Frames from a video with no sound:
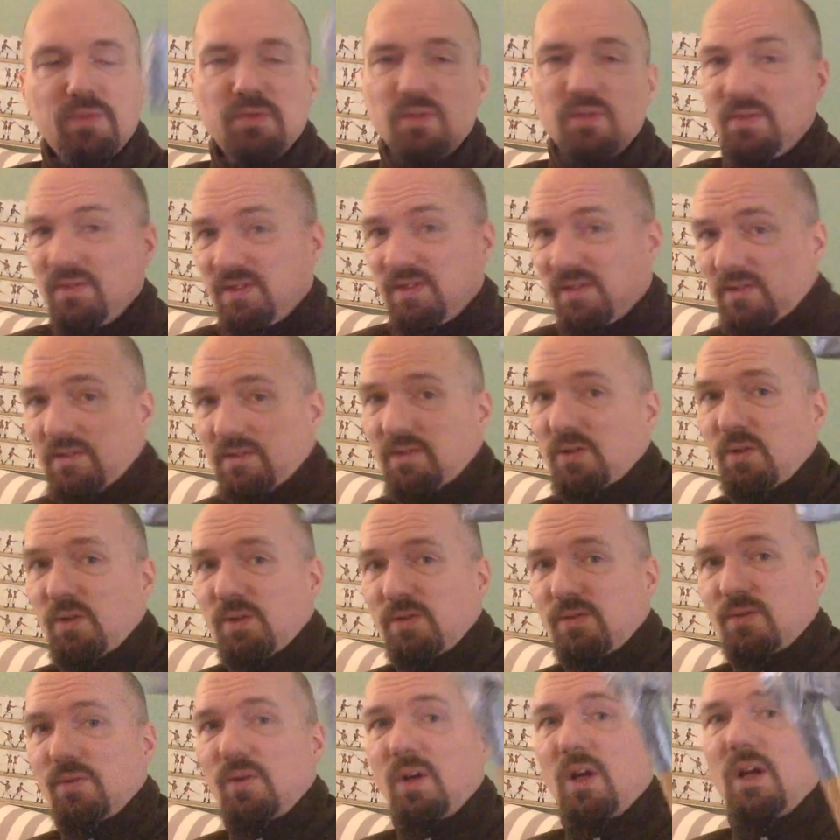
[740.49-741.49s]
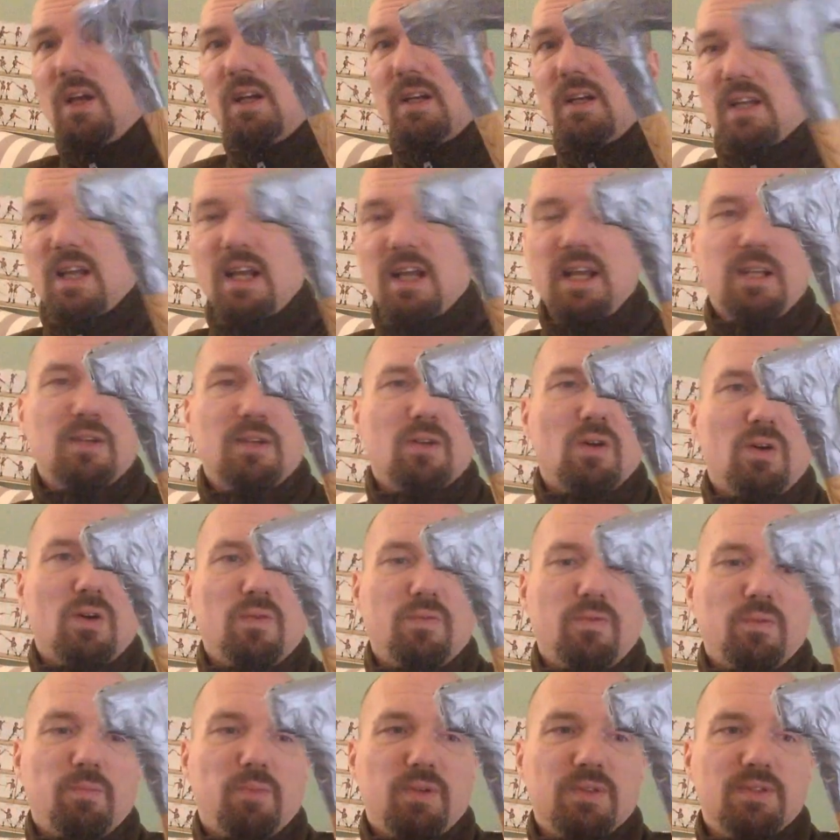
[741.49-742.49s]
So this is also kind of
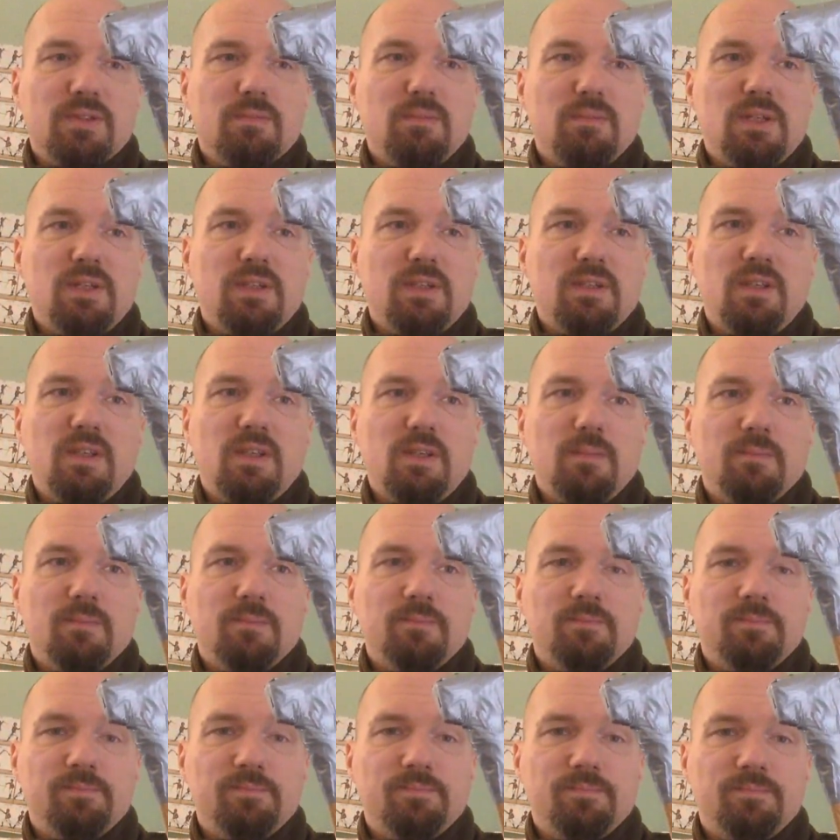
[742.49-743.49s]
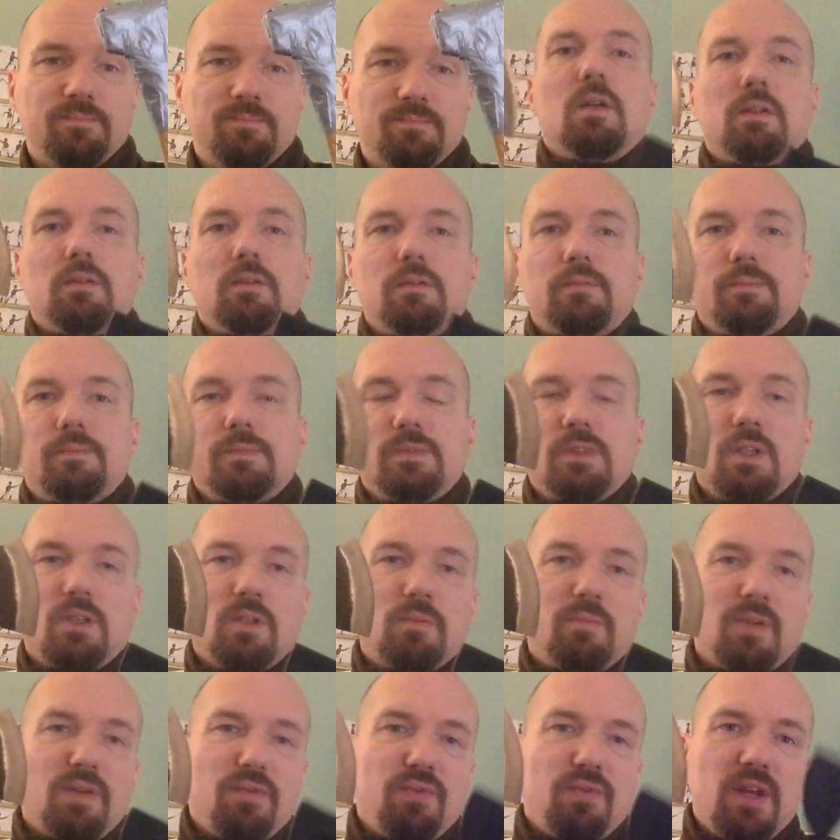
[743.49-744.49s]
a possibility.
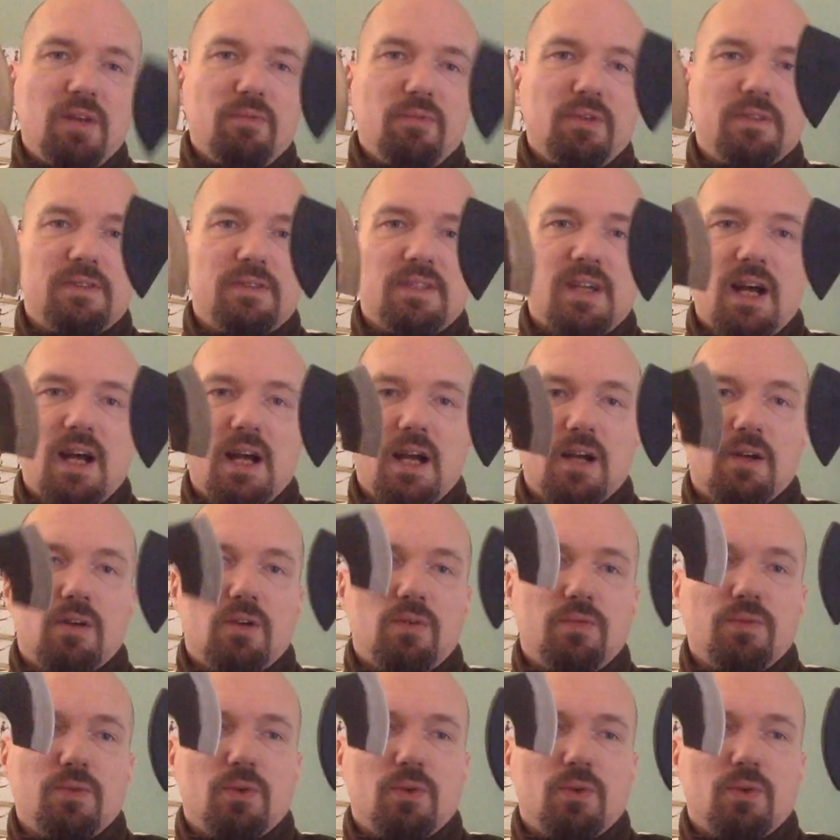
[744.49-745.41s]
So my favorites are, of